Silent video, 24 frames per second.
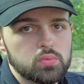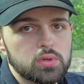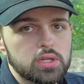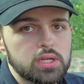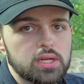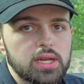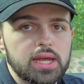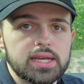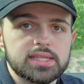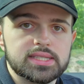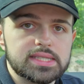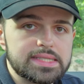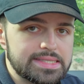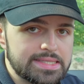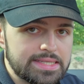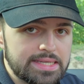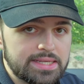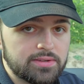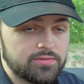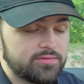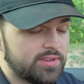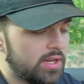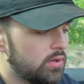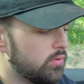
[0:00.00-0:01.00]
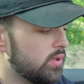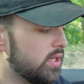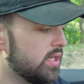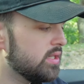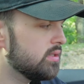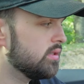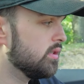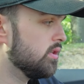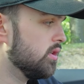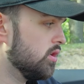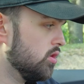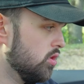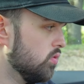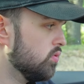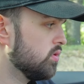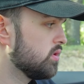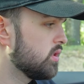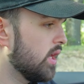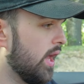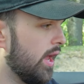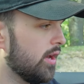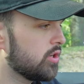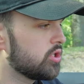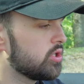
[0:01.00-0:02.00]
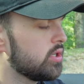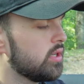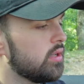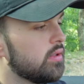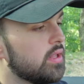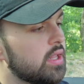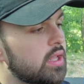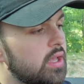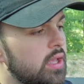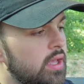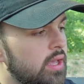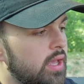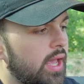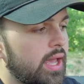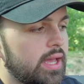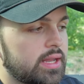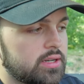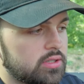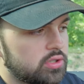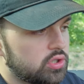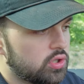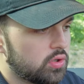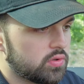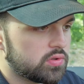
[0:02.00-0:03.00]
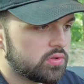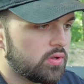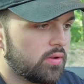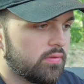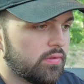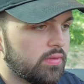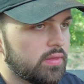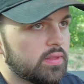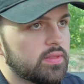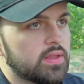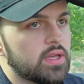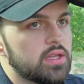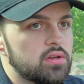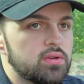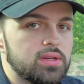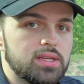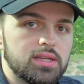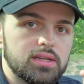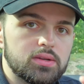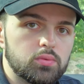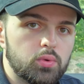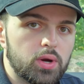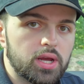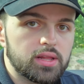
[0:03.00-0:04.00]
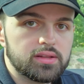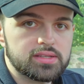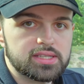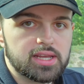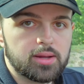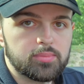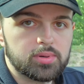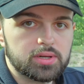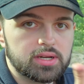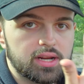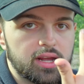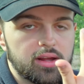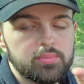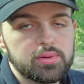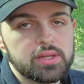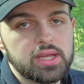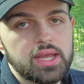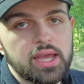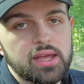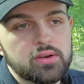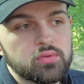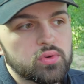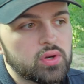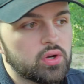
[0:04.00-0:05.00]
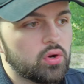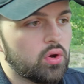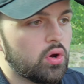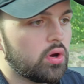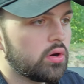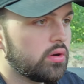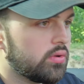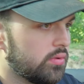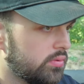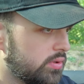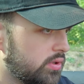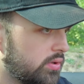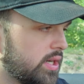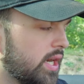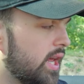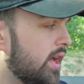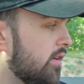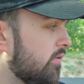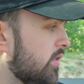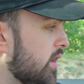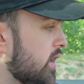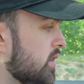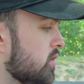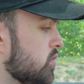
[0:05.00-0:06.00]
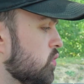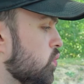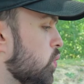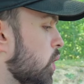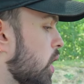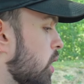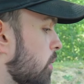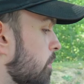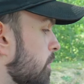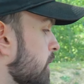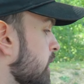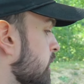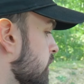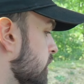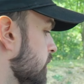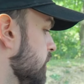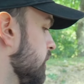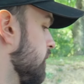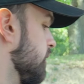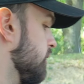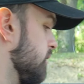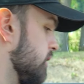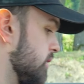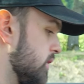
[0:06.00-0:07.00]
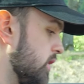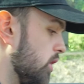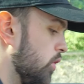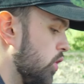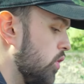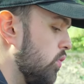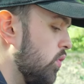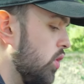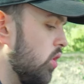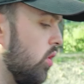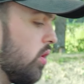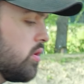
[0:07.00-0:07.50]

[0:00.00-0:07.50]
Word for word: really nice and very easy to use actually, and shows you everything that you need. Wireless Apple CarPlay, Android Auto, you can have that as well. Steering wheel